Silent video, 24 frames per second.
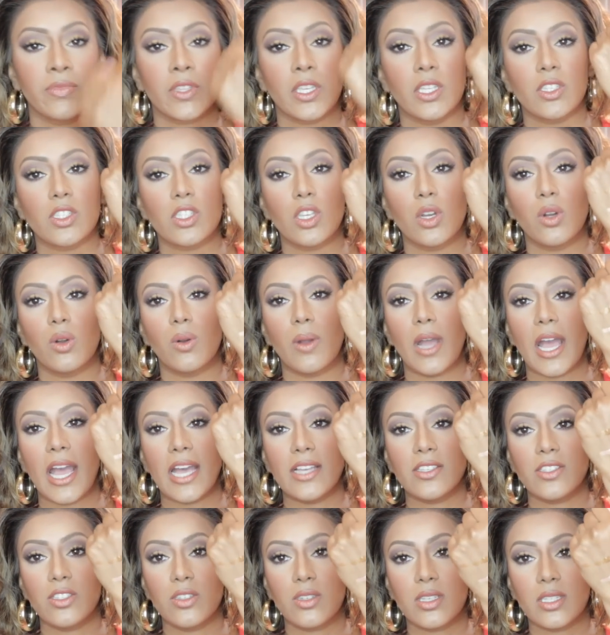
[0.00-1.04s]
So
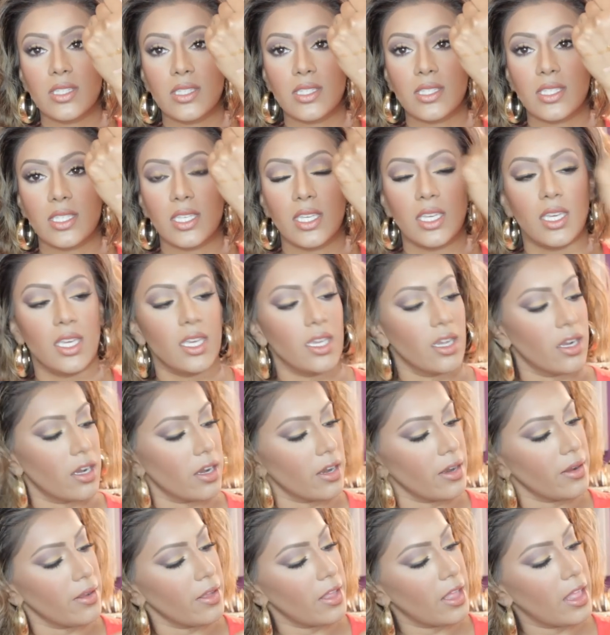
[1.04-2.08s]
as you can see
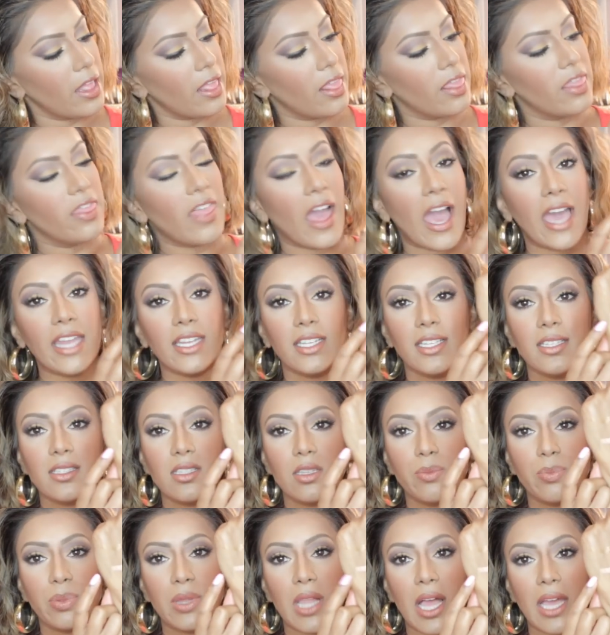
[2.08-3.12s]
here, that is the